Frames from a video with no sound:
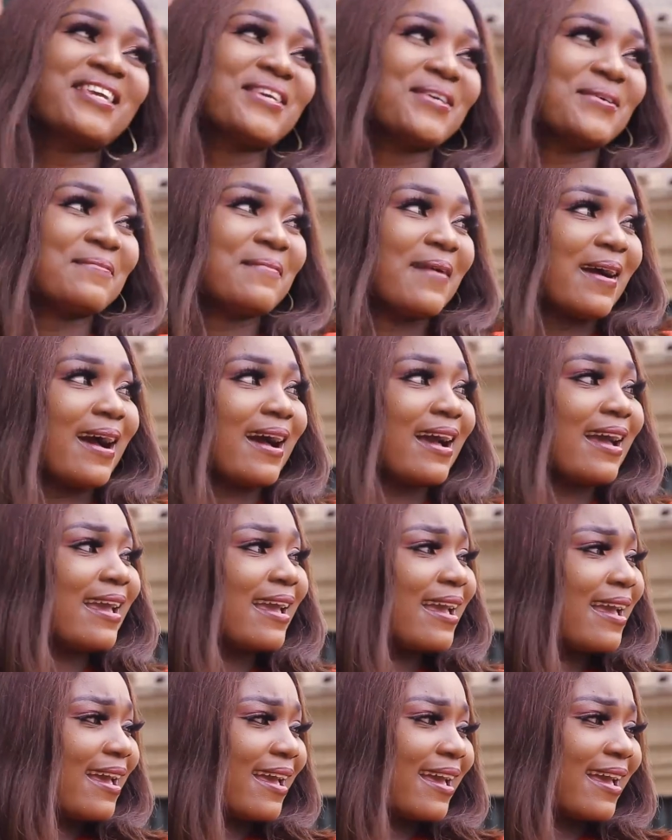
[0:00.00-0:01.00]
Thank you, Ma.
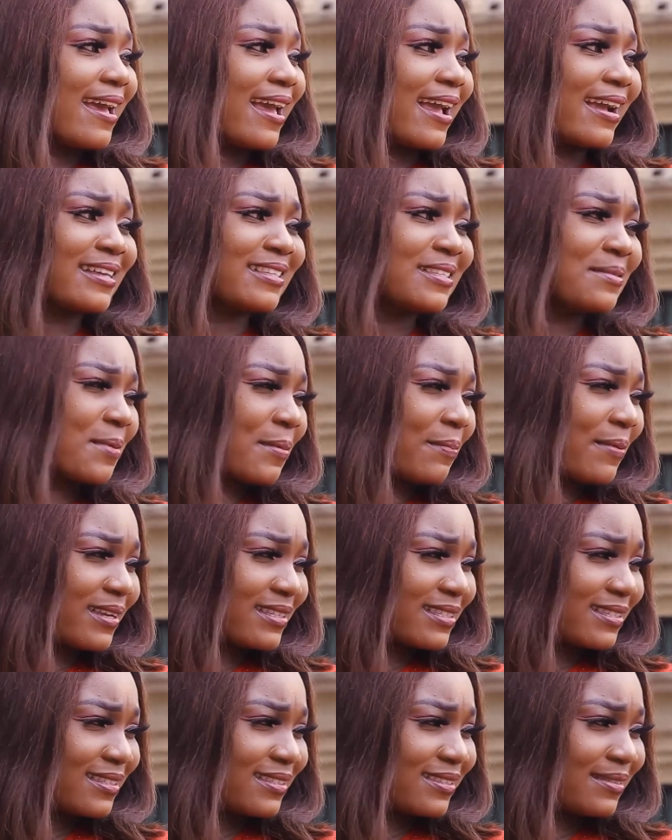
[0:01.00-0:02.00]
I can see
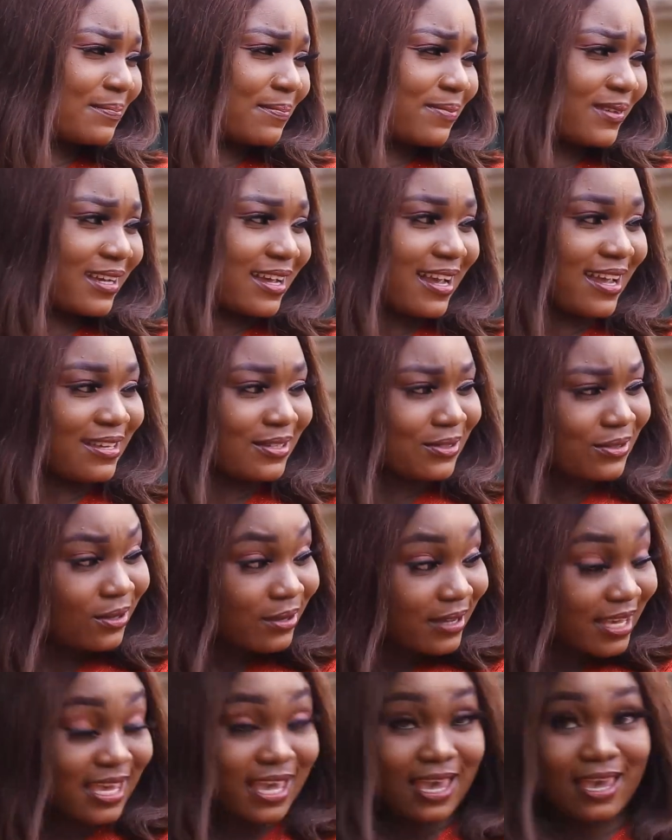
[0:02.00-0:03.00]
Papa's car is
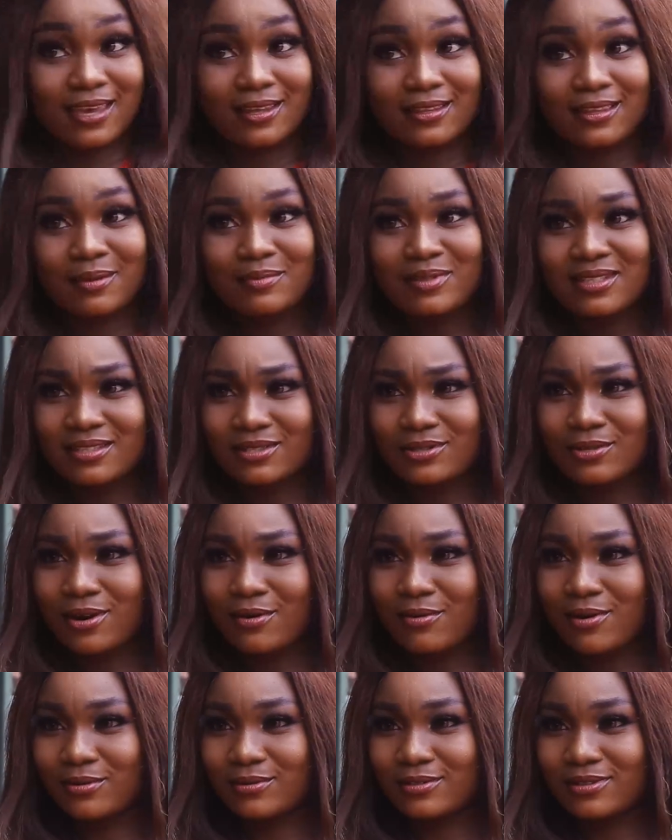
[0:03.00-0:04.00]
not here. That means he's
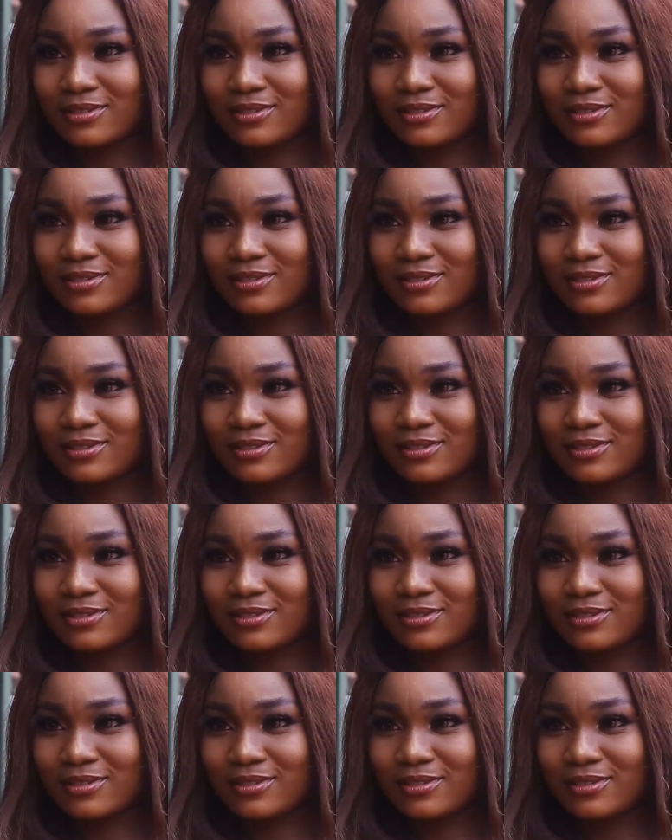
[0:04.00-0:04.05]
not